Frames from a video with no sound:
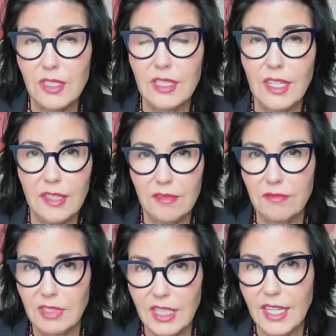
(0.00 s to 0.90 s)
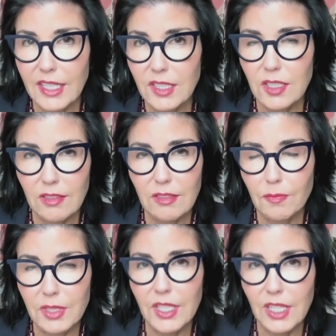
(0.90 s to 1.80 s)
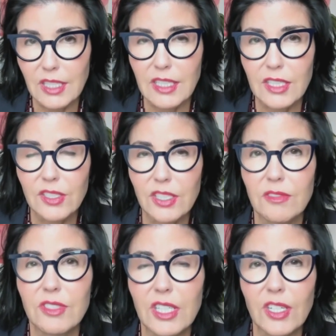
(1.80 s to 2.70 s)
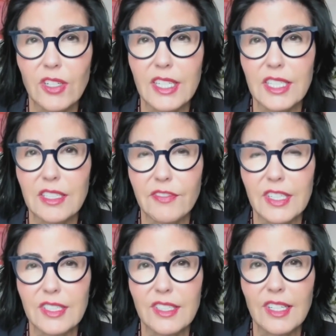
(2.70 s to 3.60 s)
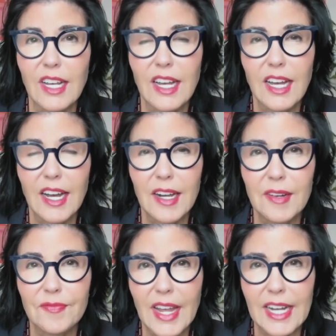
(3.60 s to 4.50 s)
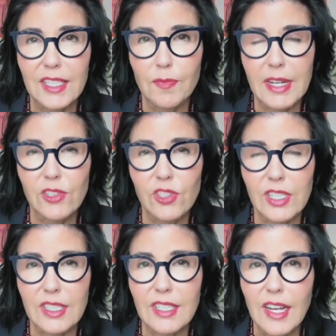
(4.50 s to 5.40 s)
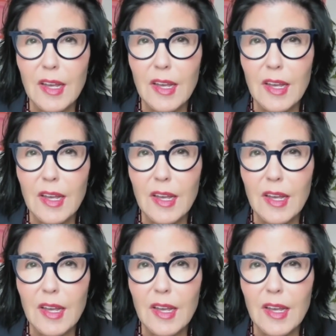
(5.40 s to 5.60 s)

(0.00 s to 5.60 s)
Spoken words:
and that relates particularly to security and defense, as mentioned.